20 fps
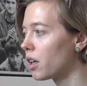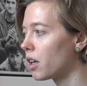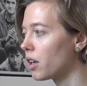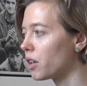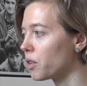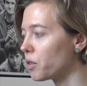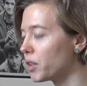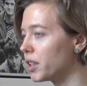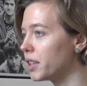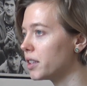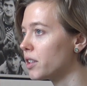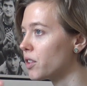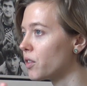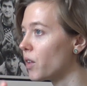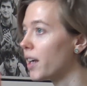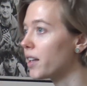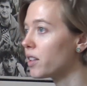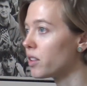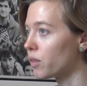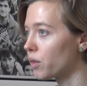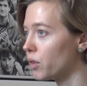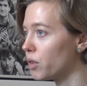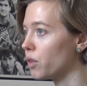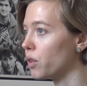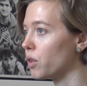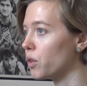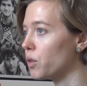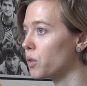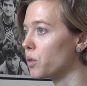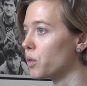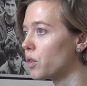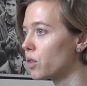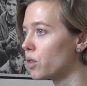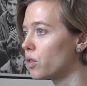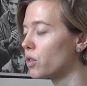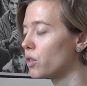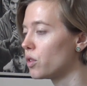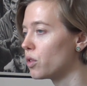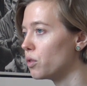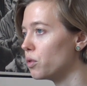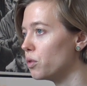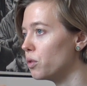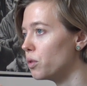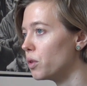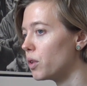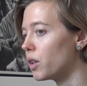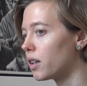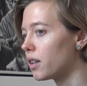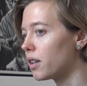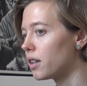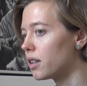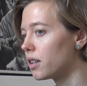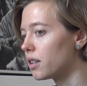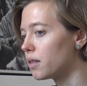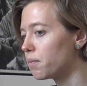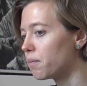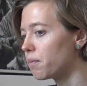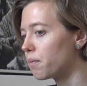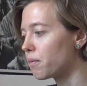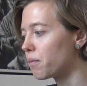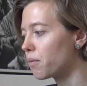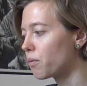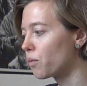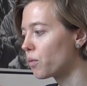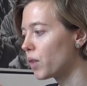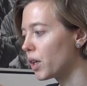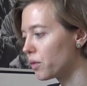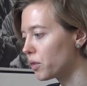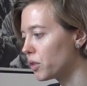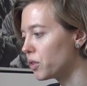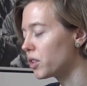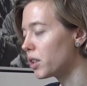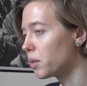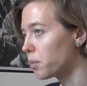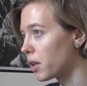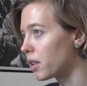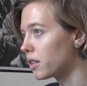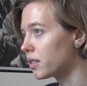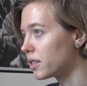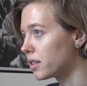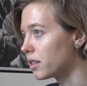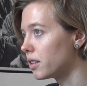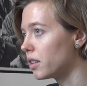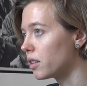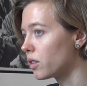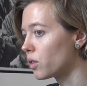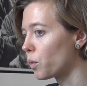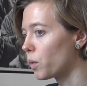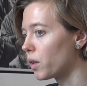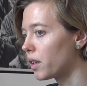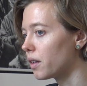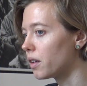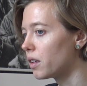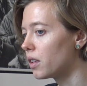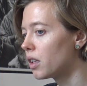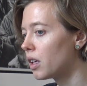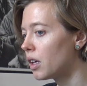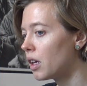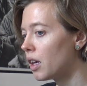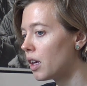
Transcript: agreed to transfer those to refugee policy as well.